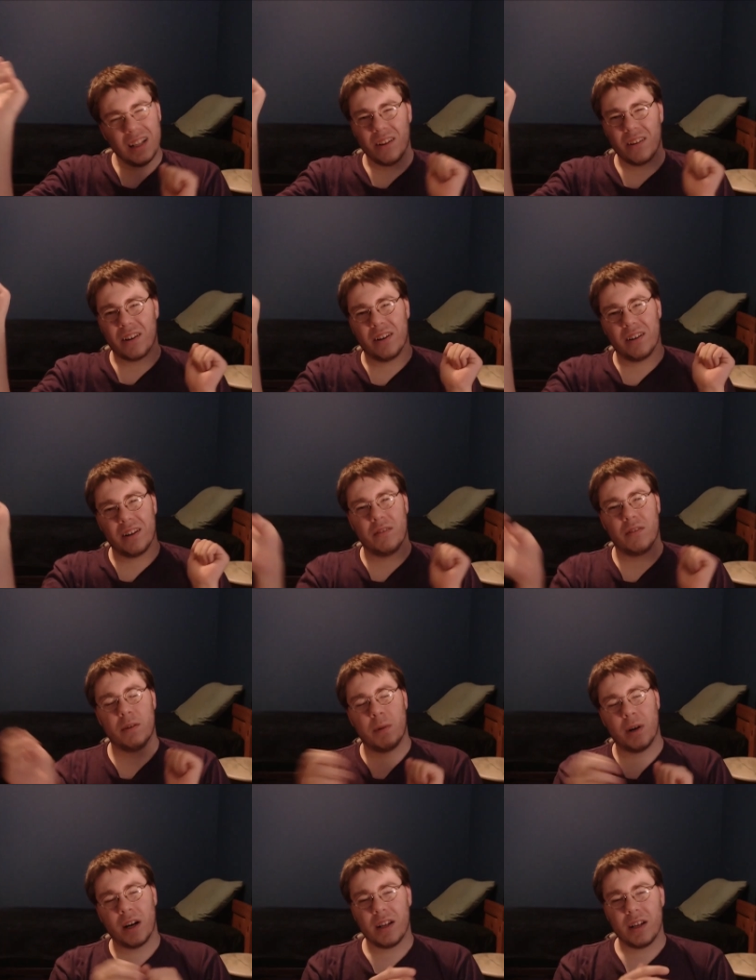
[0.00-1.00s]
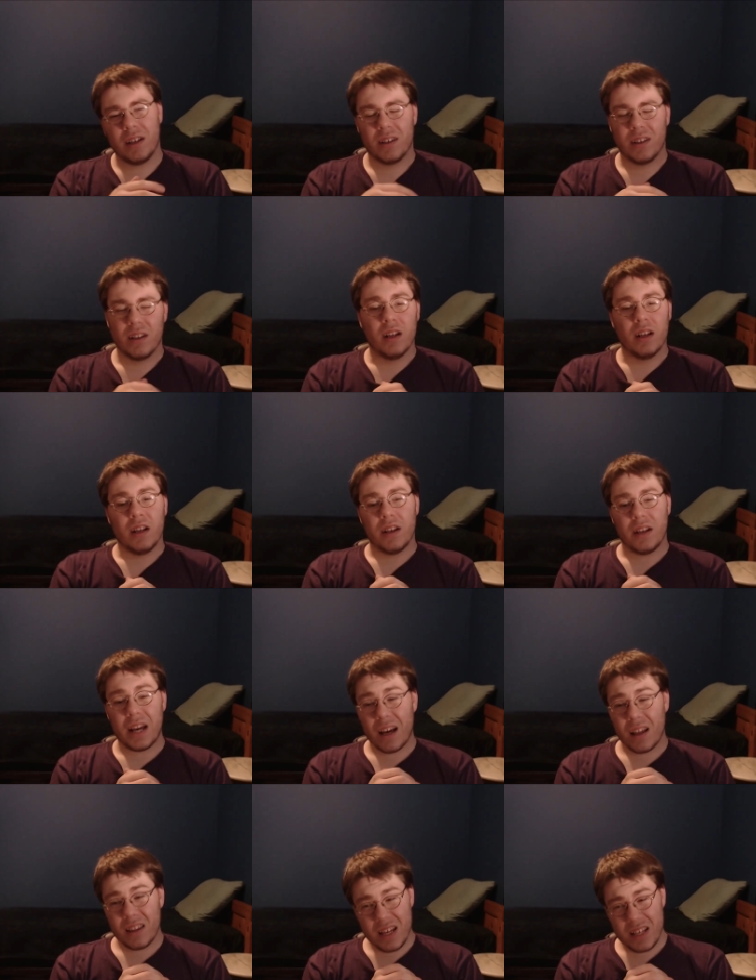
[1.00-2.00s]
there, everybody.
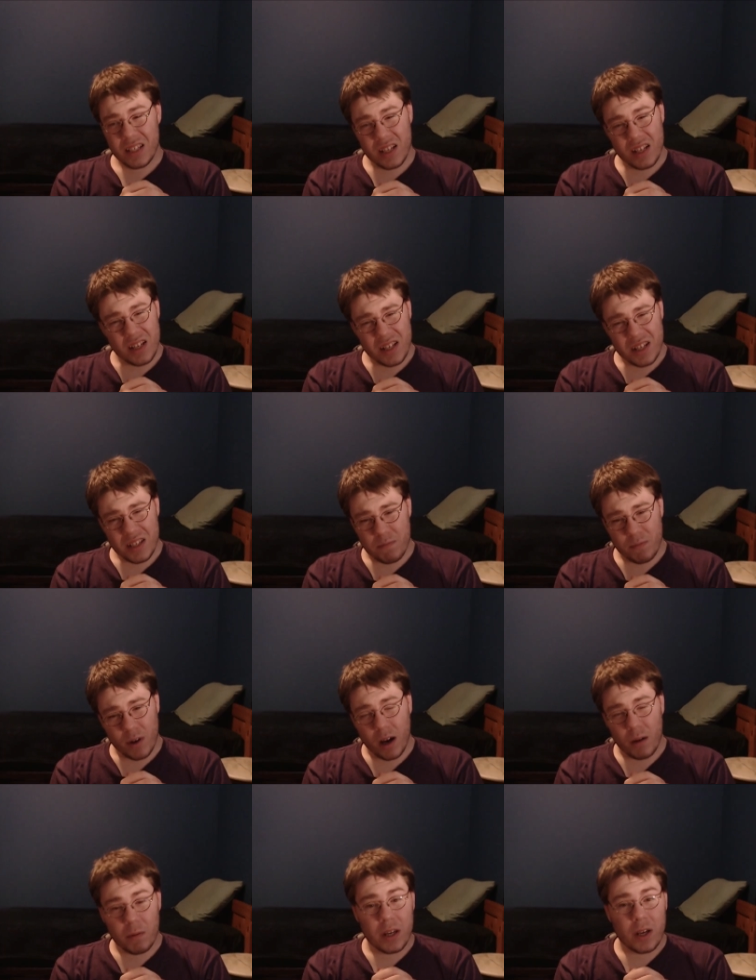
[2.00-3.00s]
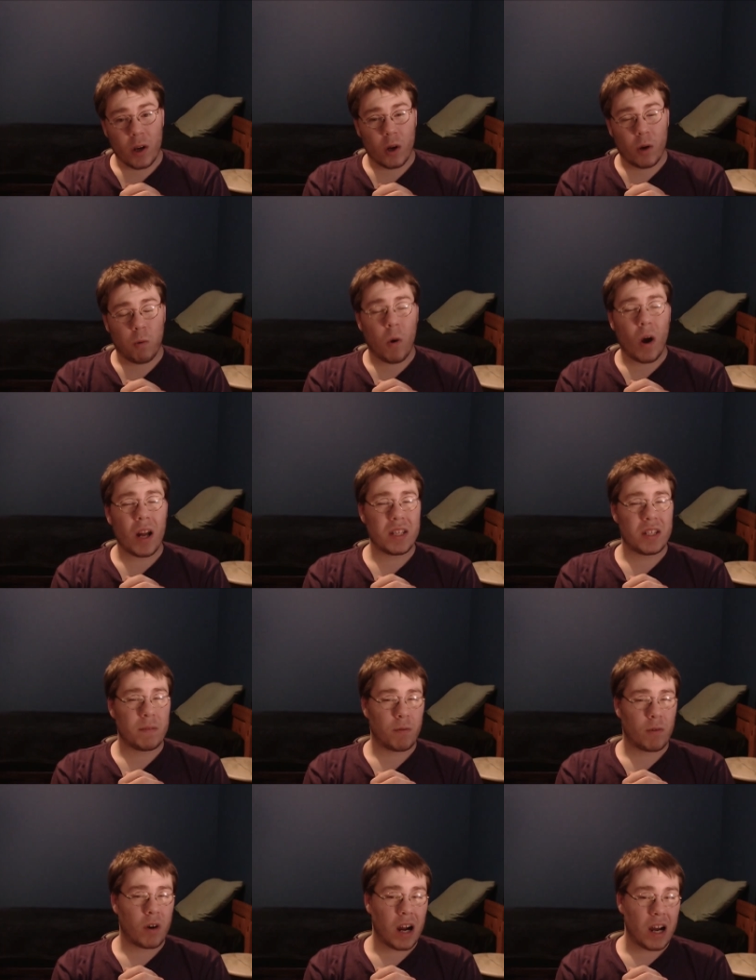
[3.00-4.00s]
Now, this is probably quite a
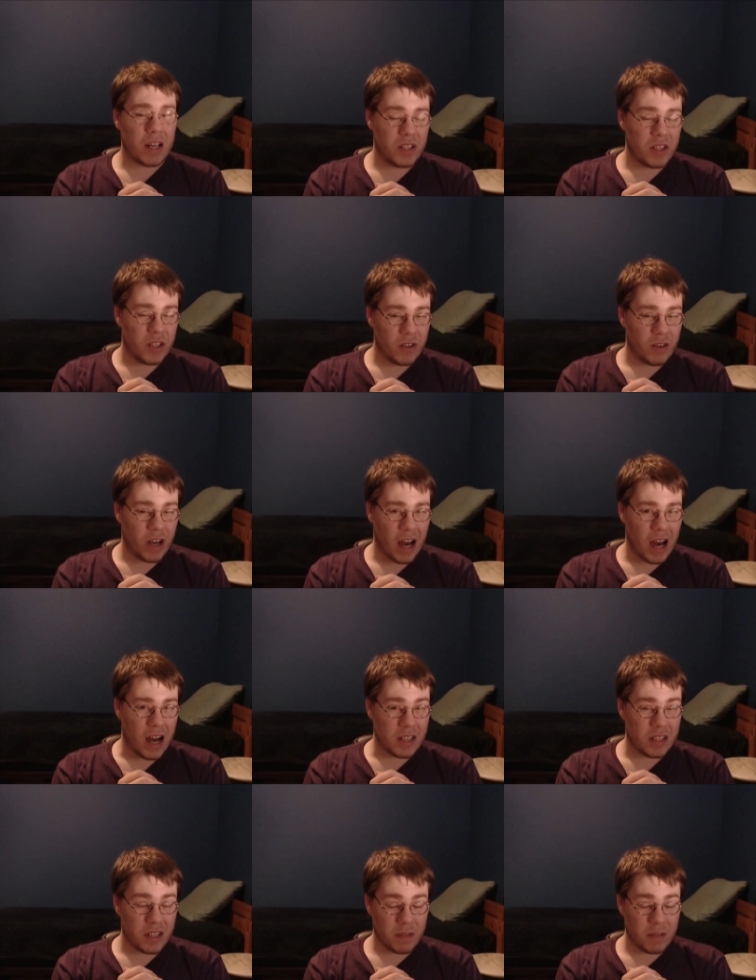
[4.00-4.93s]
surprise to you guys,